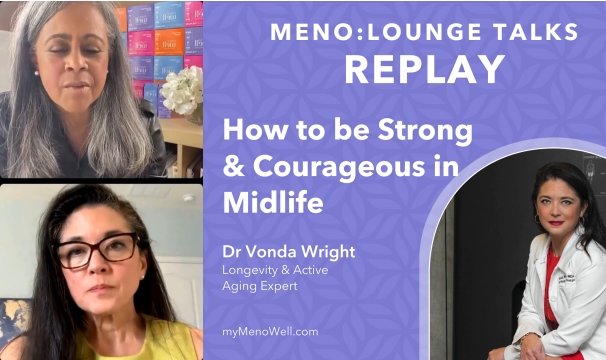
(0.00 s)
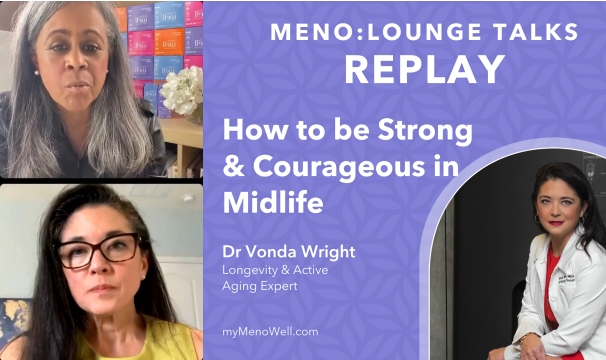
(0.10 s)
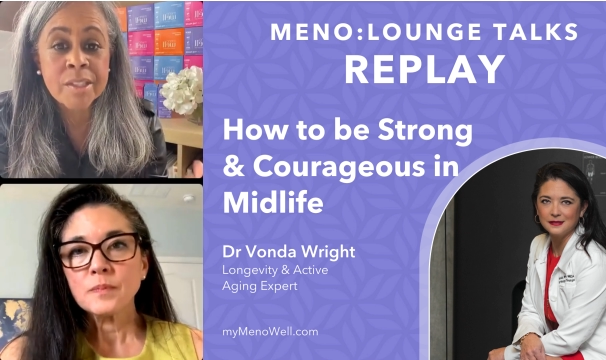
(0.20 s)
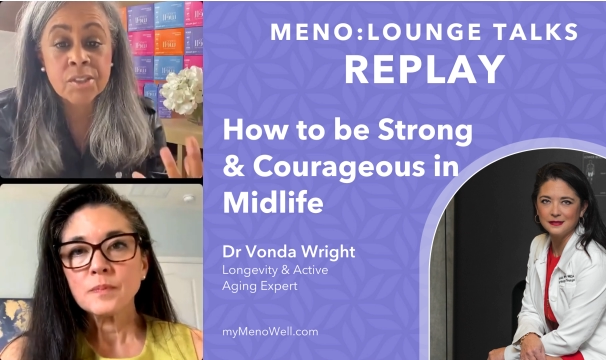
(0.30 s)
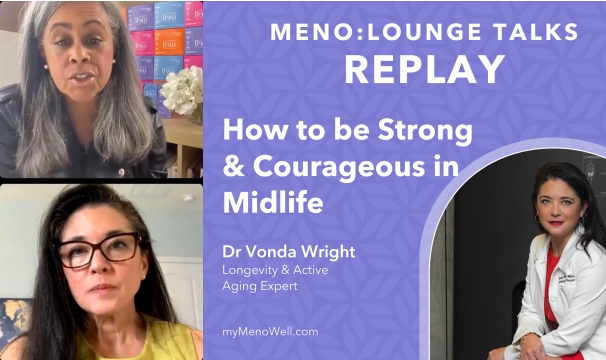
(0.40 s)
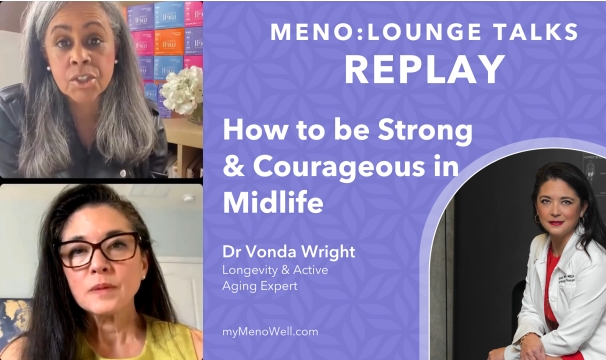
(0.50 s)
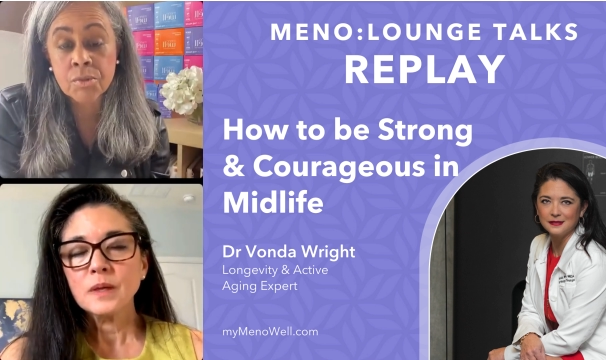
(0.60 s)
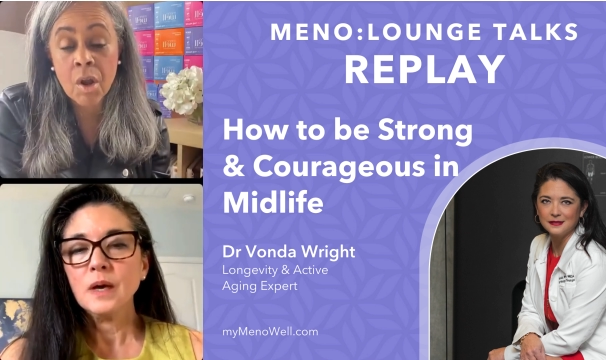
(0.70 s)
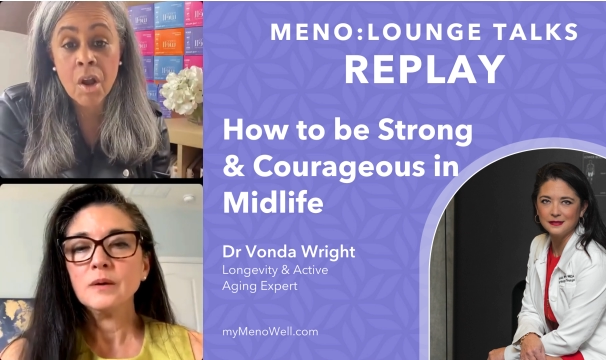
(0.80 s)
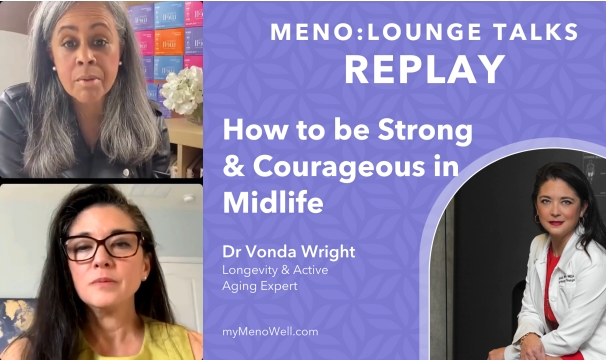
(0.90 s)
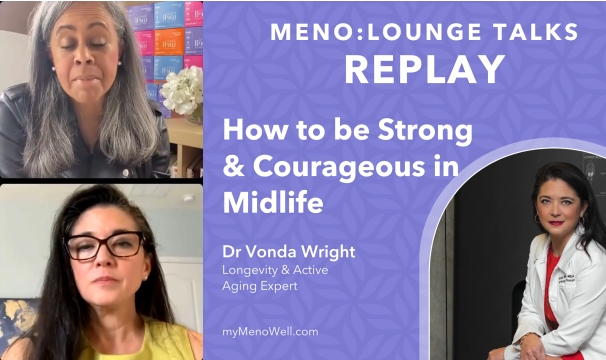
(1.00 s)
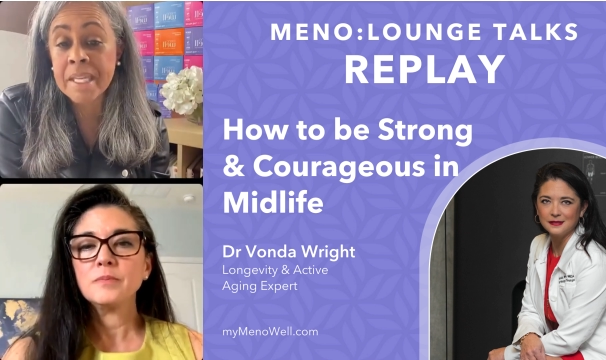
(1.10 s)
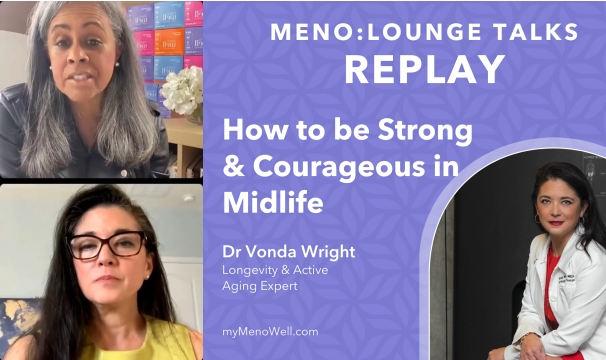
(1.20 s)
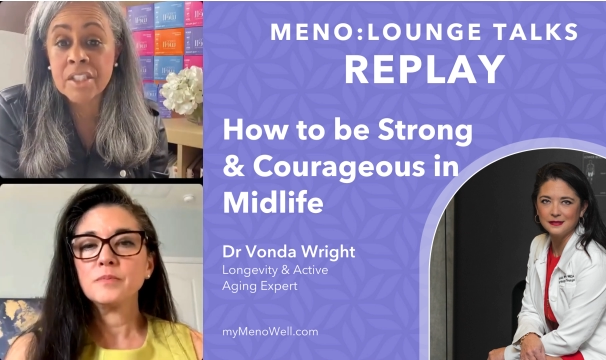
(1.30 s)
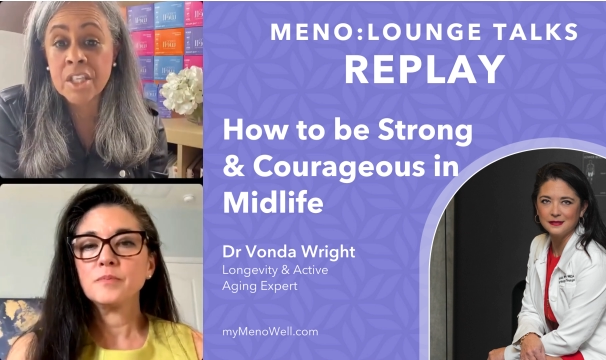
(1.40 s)
Speaker 1: what yeah. strong
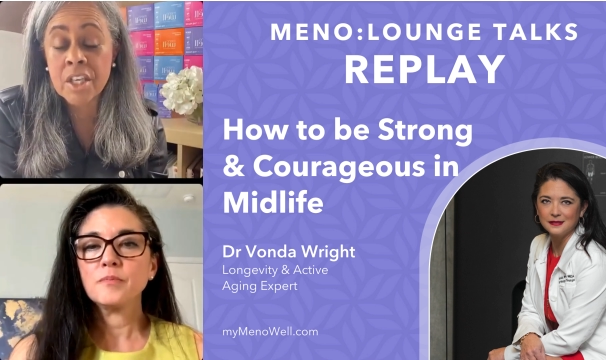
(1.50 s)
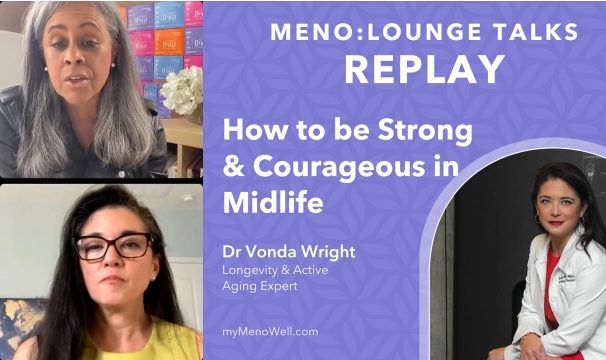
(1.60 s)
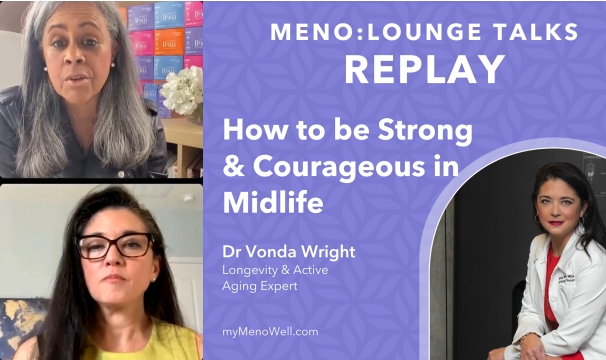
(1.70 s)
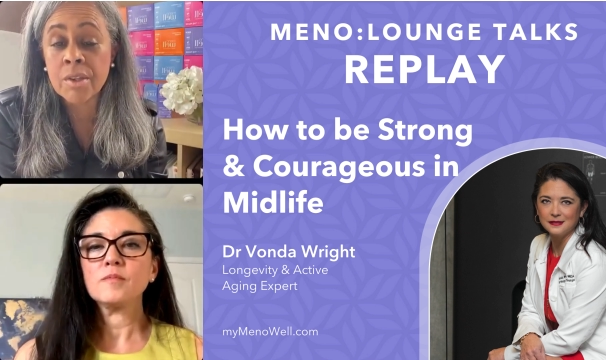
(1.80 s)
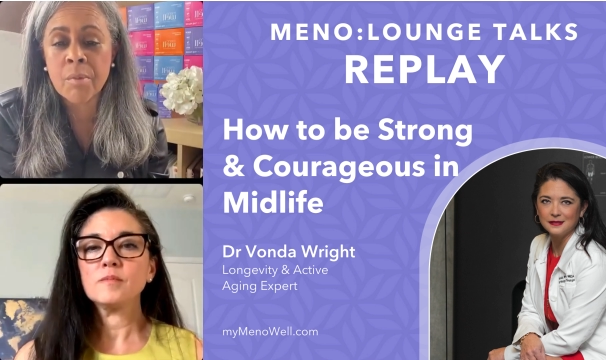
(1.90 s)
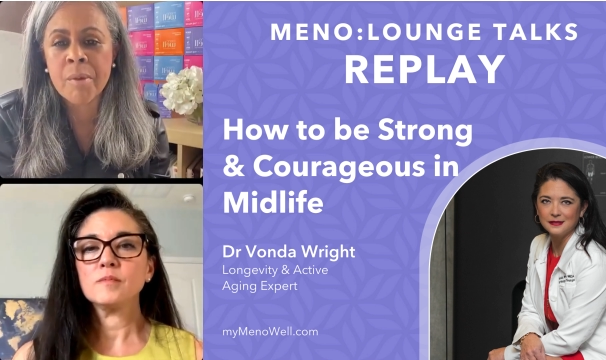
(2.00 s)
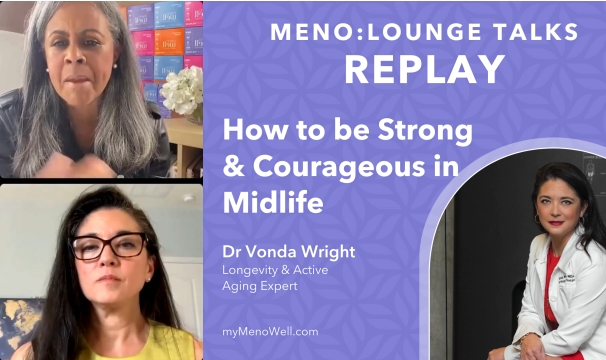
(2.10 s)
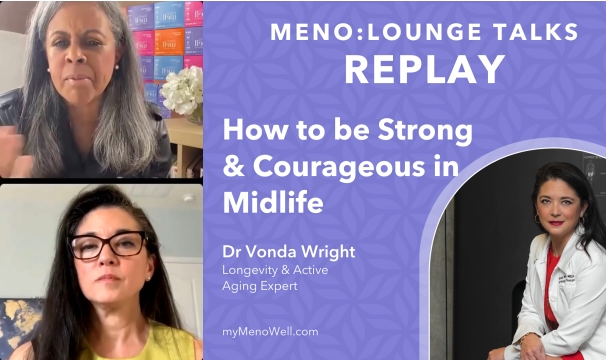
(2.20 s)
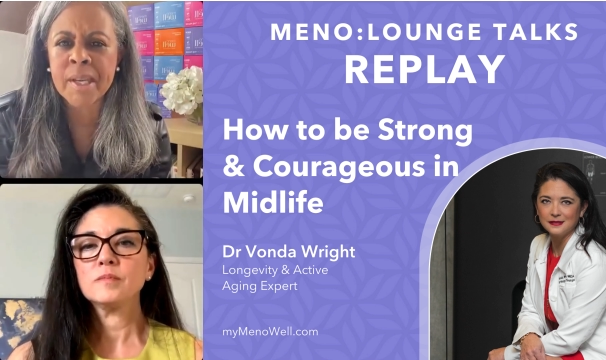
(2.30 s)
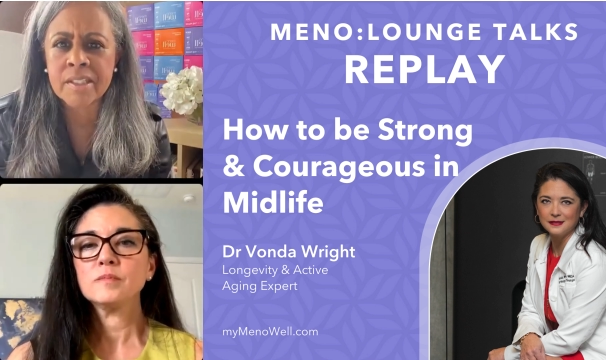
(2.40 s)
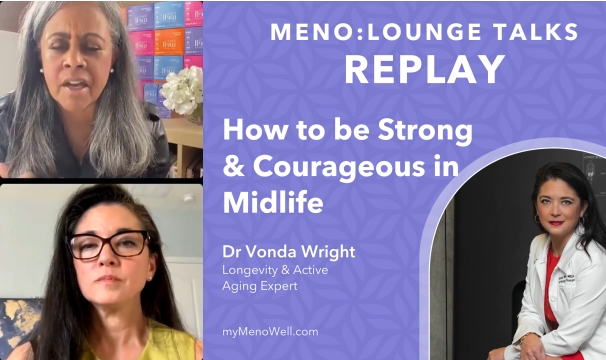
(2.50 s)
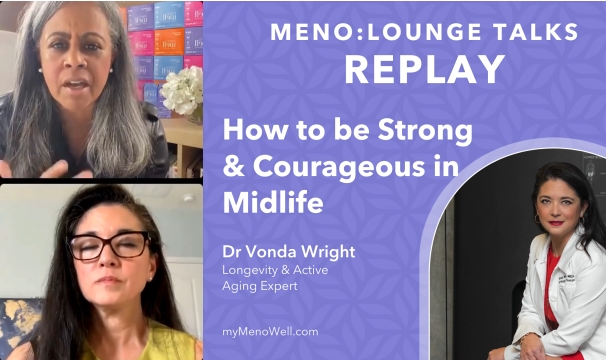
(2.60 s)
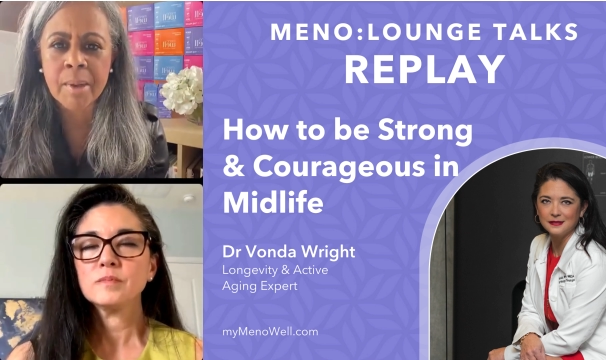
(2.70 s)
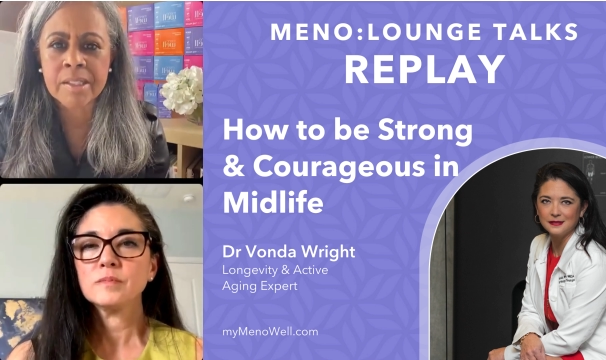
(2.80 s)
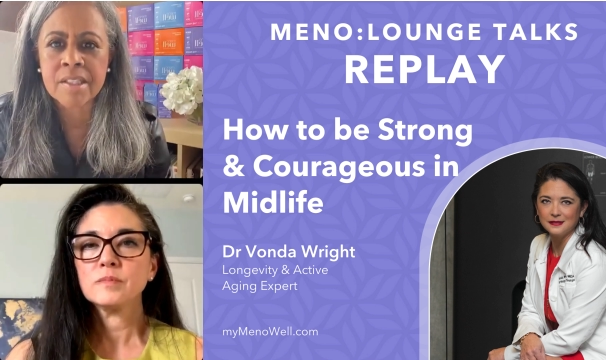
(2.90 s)
means to you, and then we maybe we can
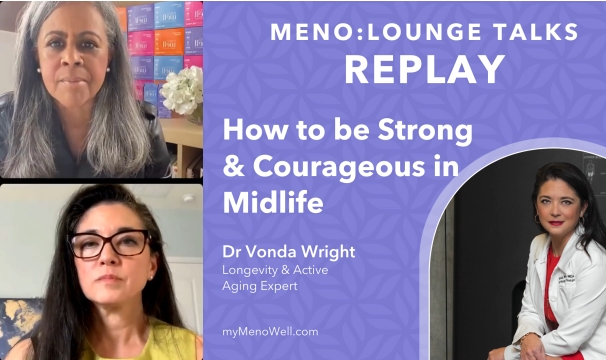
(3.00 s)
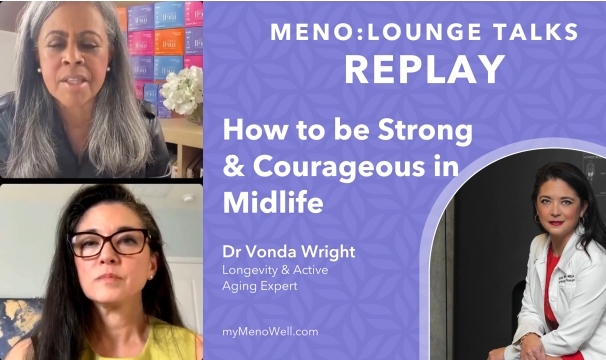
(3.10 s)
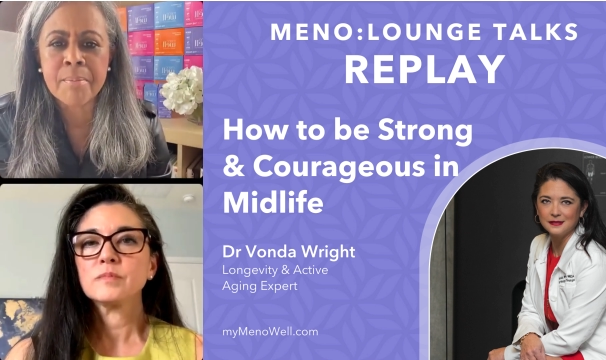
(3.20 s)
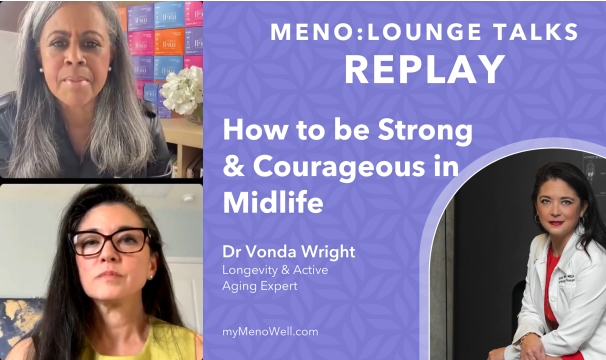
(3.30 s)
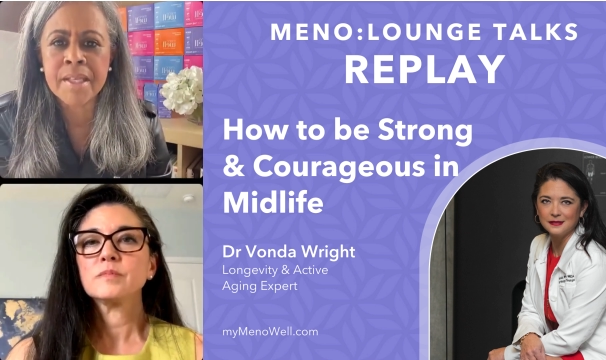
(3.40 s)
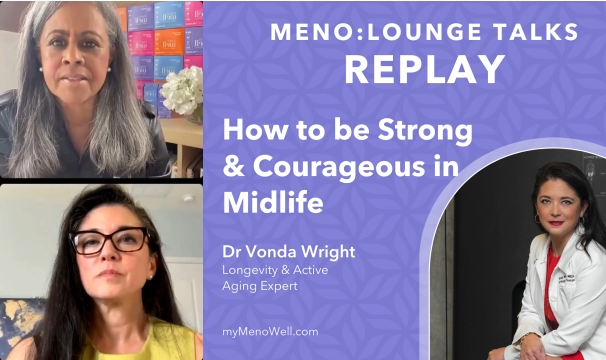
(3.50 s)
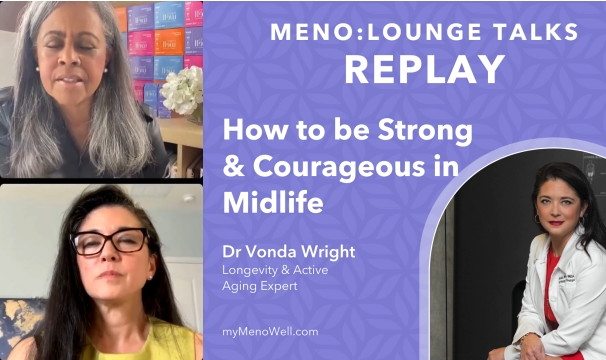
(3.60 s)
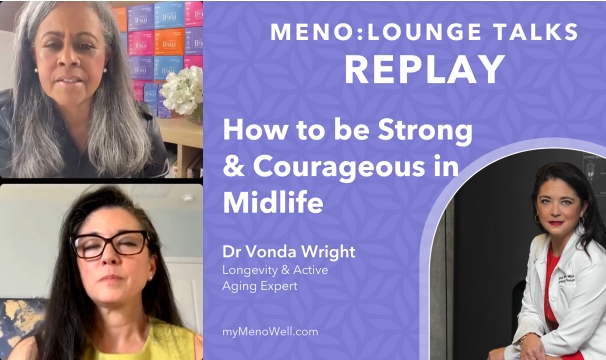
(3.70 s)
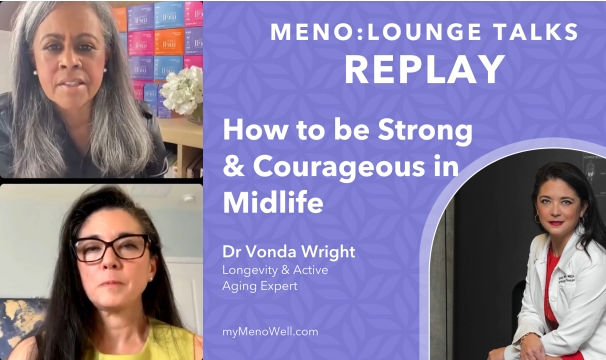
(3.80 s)
talk about some of the myths